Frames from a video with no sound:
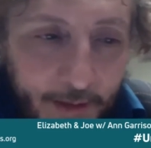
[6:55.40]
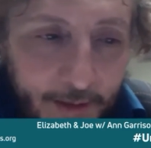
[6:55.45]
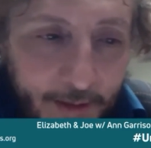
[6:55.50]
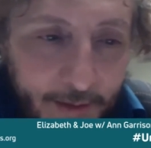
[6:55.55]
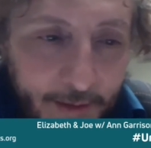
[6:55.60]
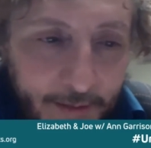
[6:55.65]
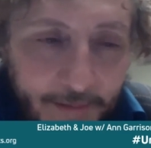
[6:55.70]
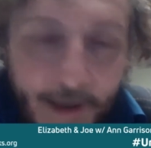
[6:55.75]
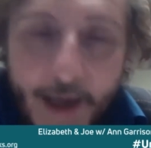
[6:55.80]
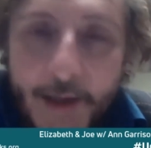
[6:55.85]

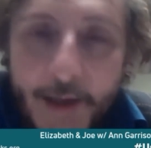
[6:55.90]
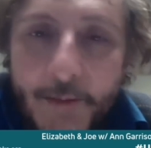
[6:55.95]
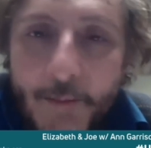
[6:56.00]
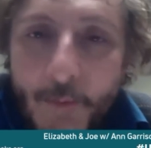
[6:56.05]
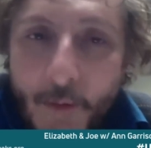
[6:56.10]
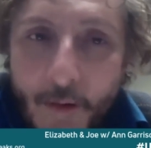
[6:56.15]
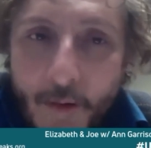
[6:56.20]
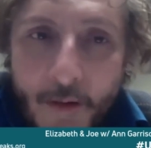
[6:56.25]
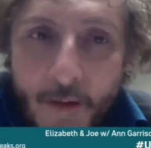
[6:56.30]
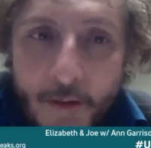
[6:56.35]
done
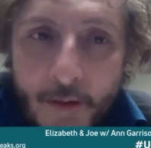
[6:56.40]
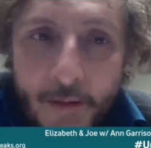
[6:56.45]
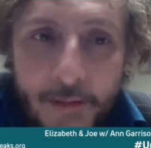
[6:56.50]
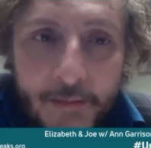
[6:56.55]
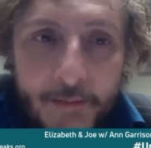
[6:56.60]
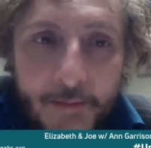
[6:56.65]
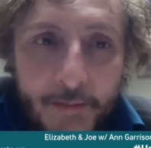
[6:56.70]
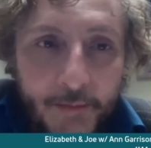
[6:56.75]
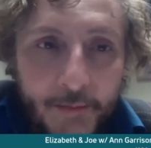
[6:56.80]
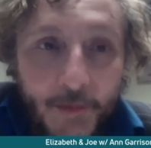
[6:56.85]
more,
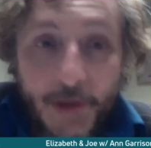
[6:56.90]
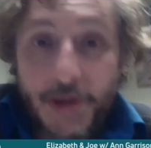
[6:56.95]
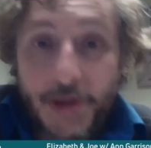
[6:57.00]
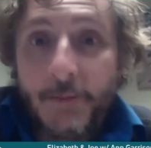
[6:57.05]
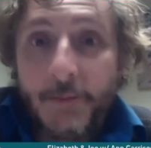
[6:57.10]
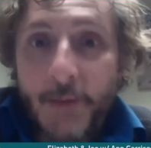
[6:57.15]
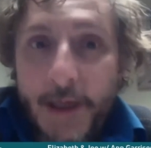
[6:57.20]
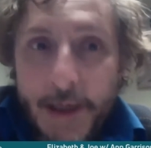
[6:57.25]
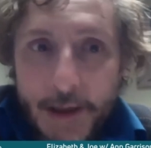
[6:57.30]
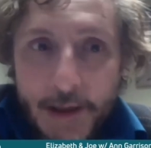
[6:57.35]
when
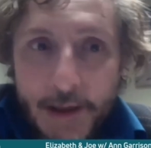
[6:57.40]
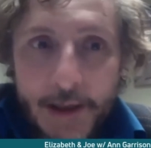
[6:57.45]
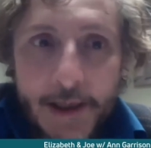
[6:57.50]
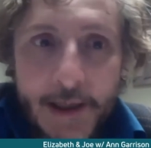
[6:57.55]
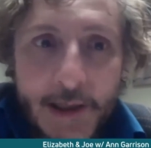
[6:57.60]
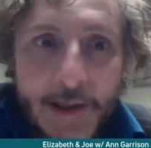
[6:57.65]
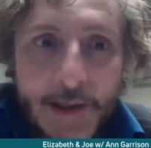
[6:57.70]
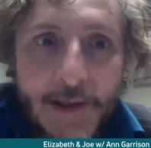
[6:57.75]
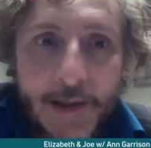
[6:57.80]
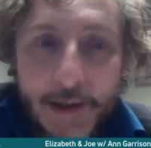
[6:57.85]
he
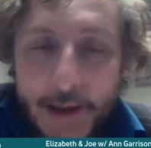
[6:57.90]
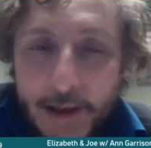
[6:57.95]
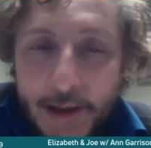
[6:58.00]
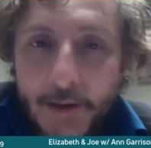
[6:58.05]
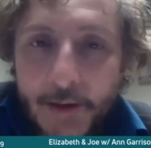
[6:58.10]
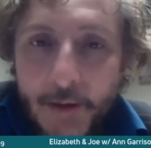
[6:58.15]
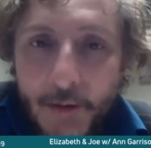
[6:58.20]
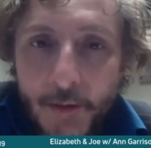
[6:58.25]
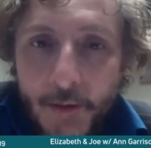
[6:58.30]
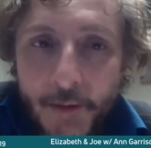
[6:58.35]
easily
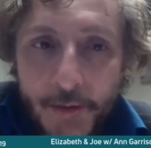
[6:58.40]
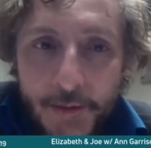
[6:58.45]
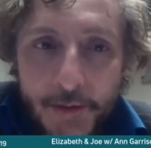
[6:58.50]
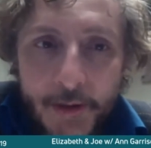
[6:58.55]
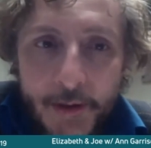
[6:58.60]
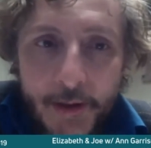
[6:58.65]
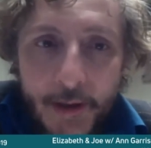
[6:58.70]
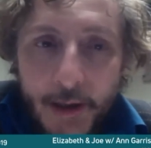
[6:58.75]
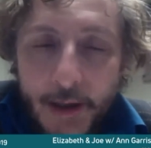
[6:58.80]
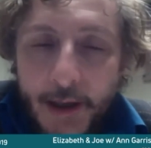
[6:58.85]
could,
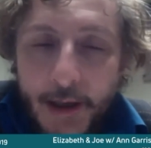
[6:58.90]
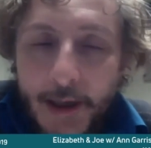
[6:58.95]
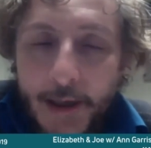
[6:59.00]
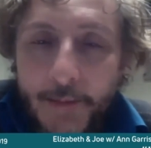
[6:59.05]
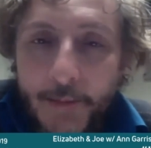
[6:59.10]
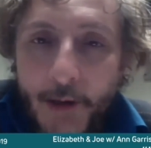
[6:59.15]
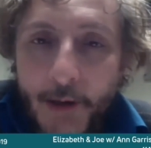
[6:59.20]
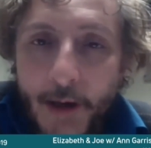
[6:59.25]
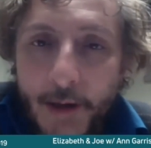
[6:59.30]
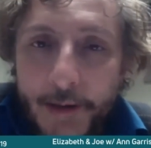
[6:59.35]

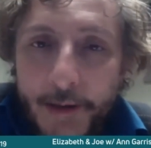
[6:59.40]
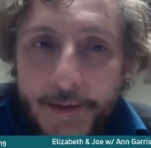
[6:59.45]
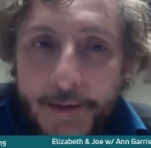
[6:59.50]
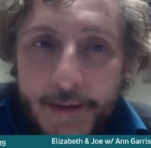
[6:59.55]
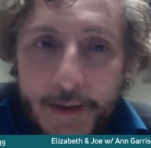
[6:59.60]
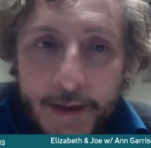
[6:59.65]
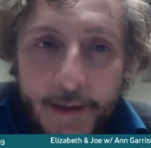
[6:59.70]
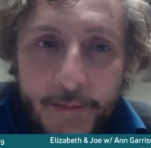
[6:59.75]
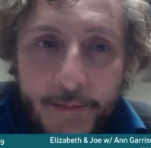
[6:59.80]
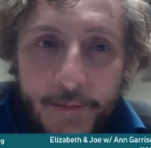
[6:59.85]

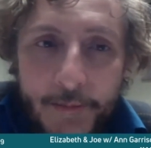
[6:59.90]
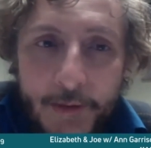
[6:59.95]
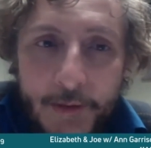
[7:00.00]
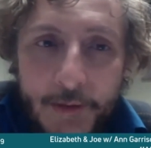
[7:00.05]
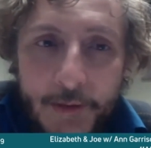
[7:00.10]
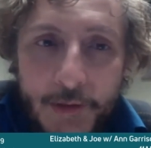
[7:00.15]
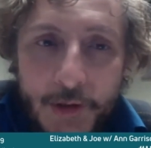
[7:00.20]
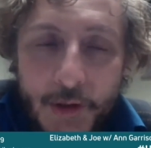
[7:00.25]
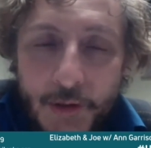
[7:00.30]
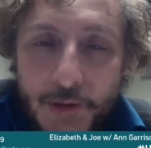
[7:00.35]

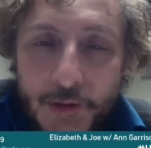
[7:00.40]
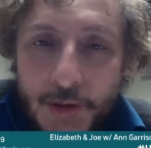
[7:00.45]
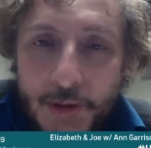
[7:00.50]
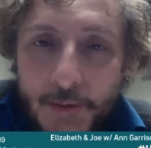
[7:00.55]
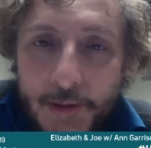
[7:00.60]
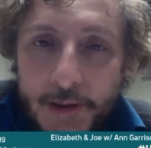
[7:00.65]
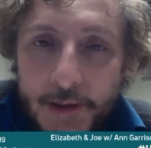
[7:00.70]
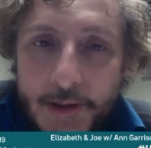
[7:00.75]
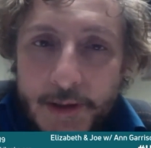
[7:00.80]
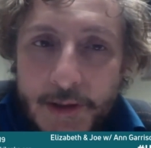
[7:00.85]
on Julian
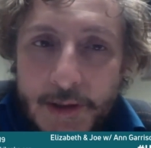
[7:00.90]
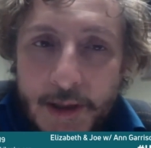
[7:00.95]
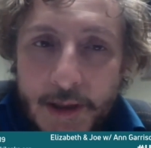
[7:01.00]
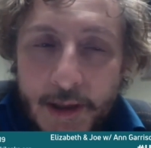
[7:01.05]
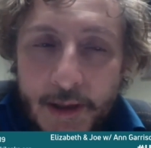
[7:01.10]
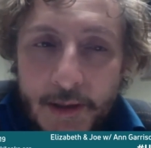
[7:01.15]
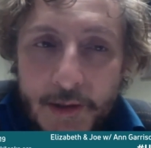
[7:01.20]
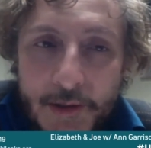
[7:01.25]
Assange.